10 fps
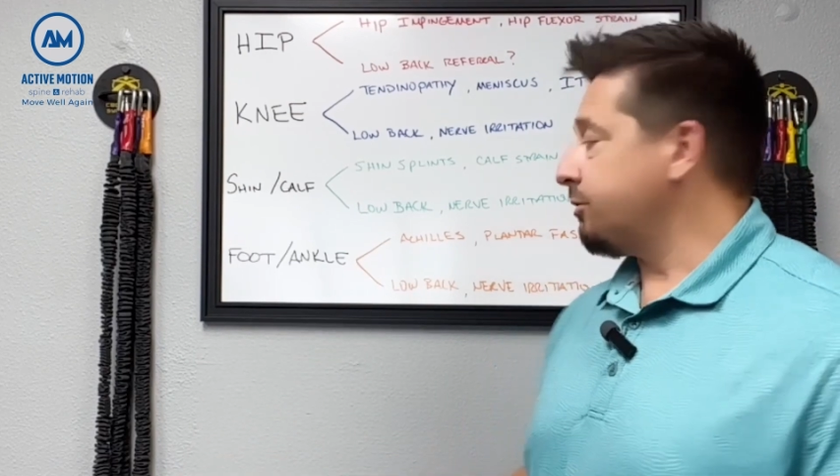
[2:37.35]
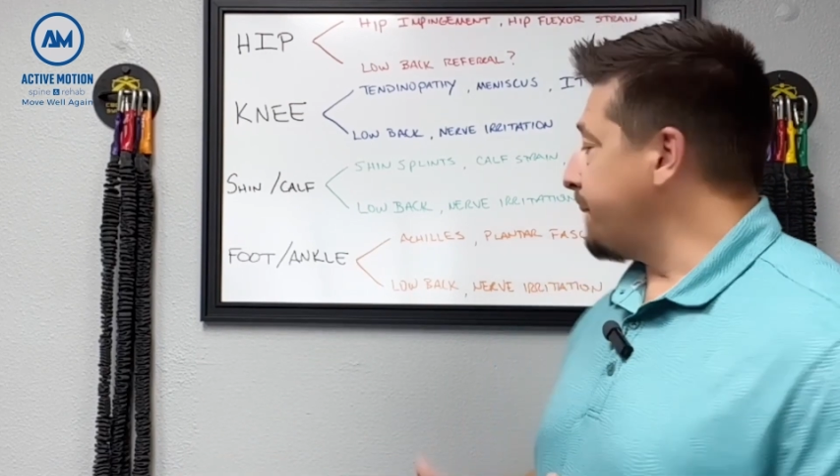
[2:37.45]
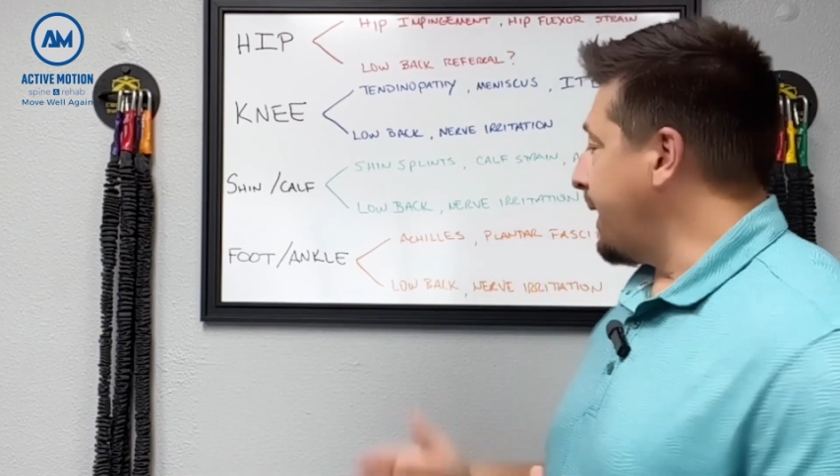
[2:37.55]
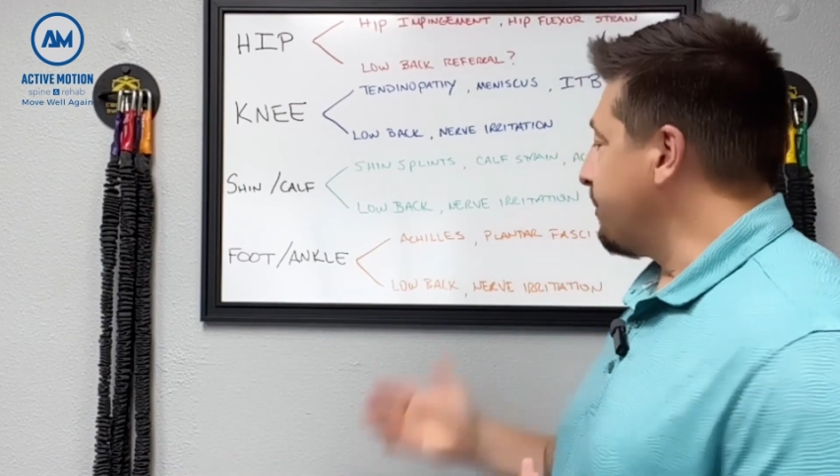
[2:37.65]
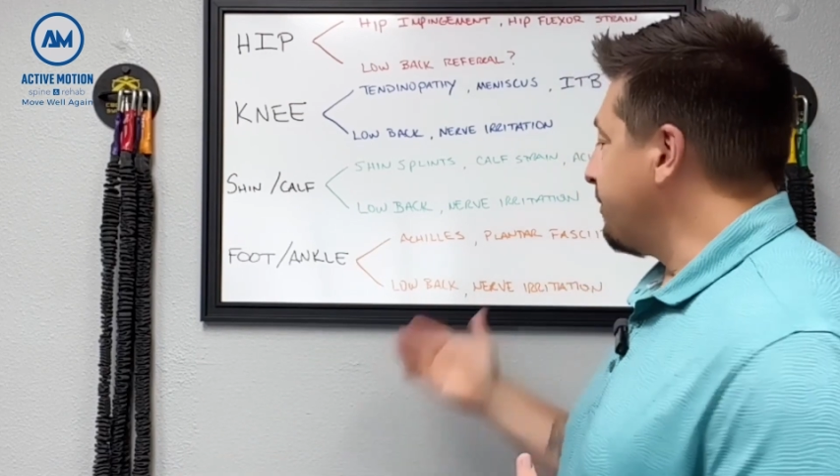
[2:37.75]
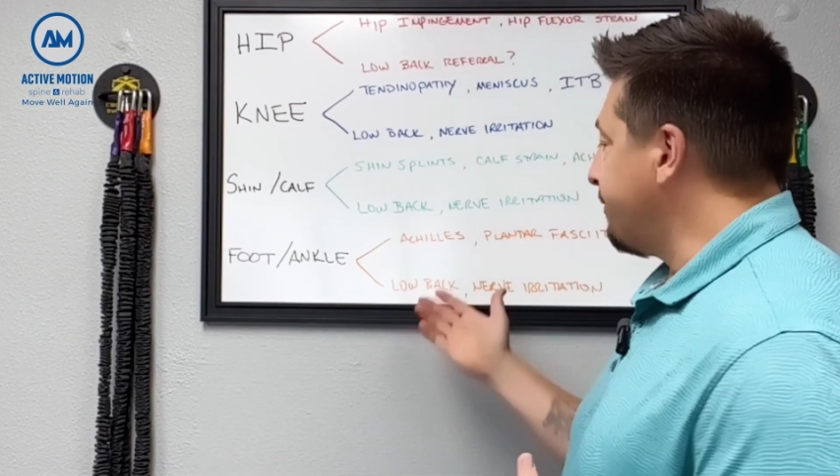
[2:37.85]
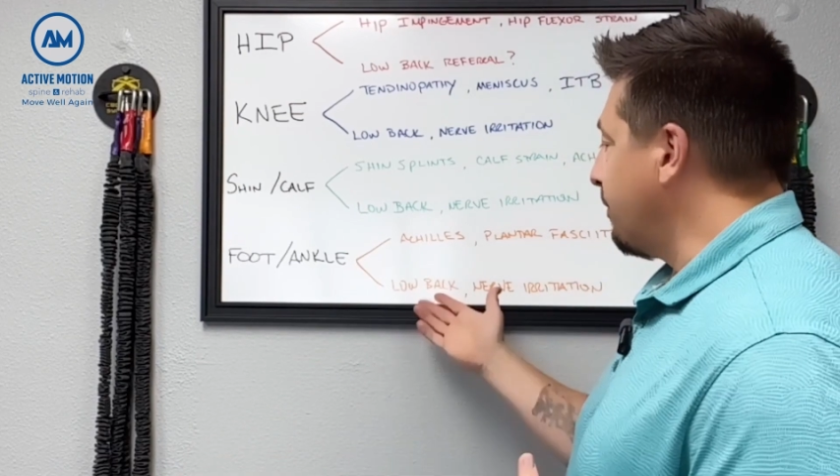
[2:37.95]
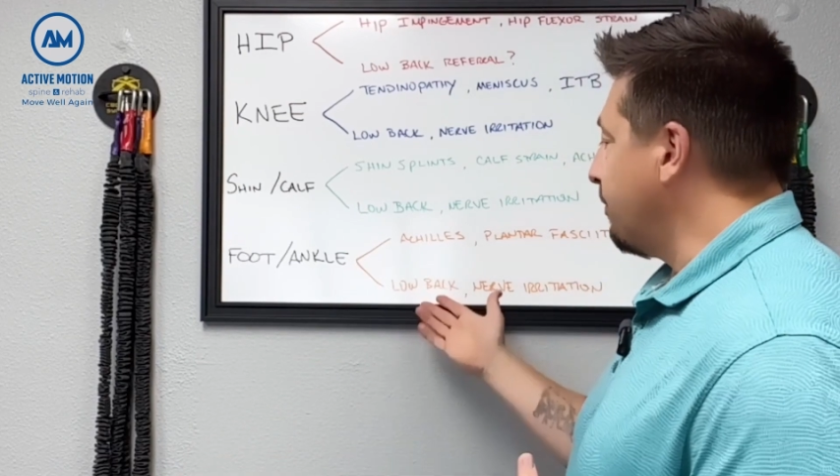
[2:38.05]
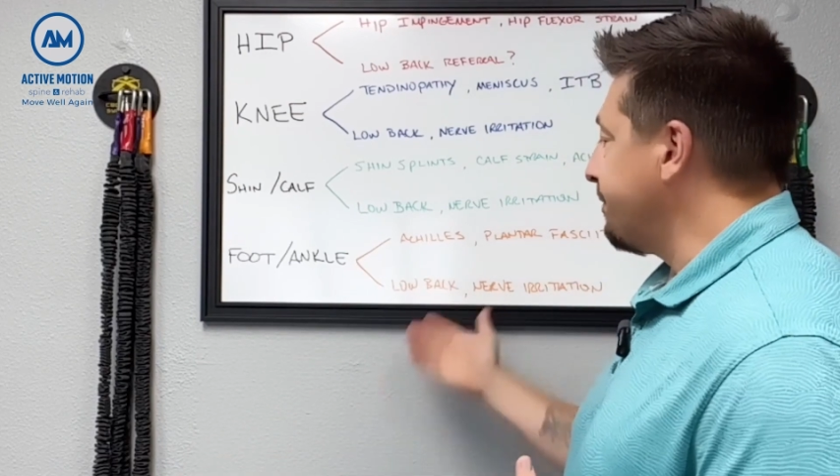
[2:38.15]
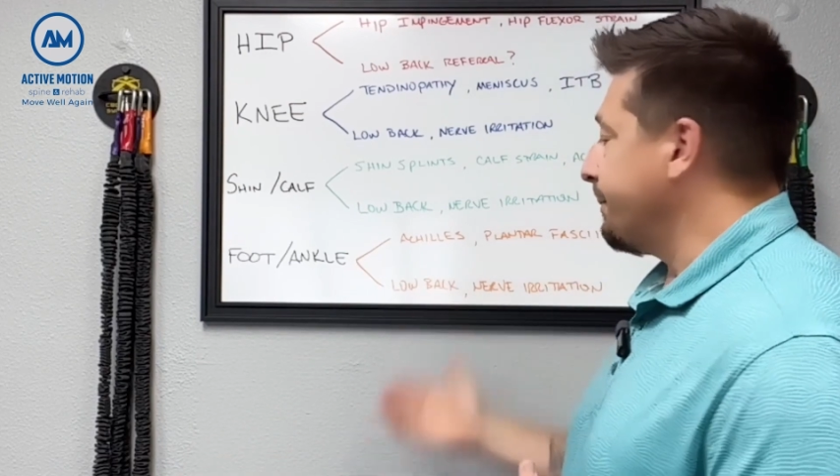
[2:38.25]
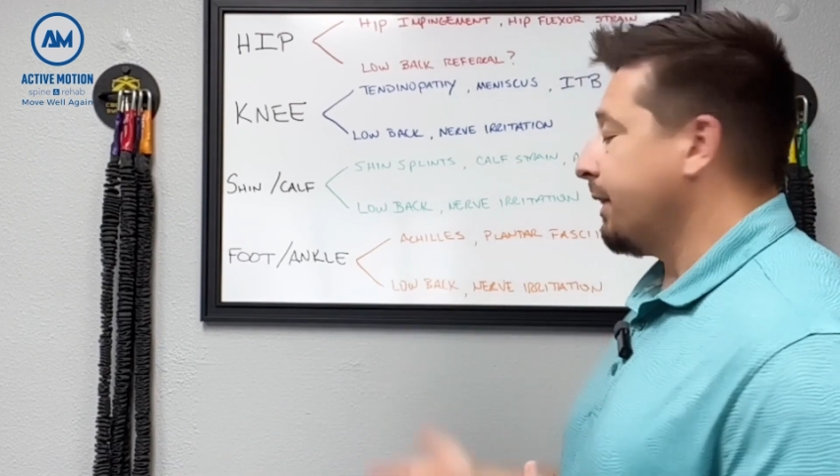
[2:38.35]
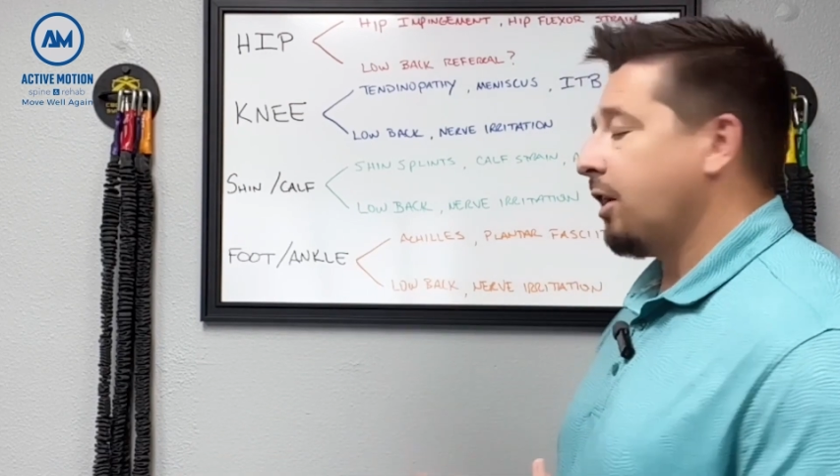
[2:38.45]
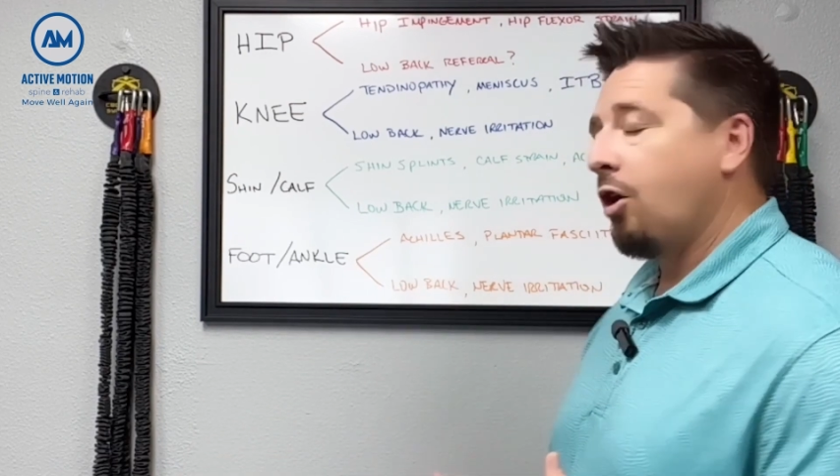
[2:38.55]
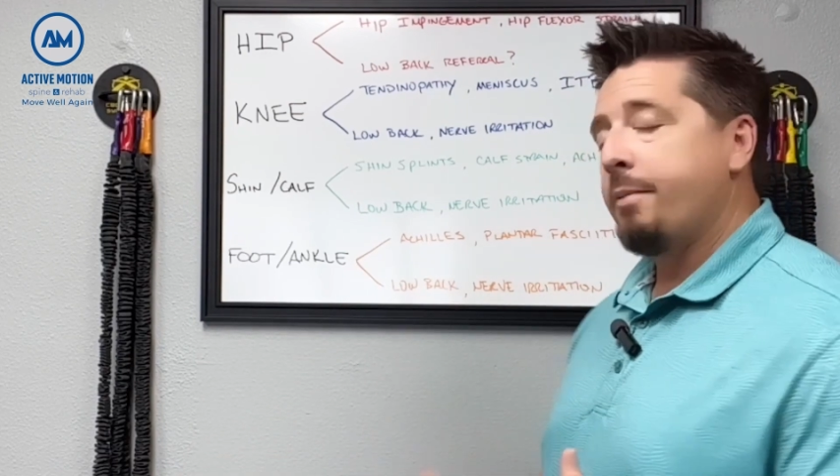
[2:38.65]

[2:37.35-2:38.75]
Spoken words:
by a referral from the low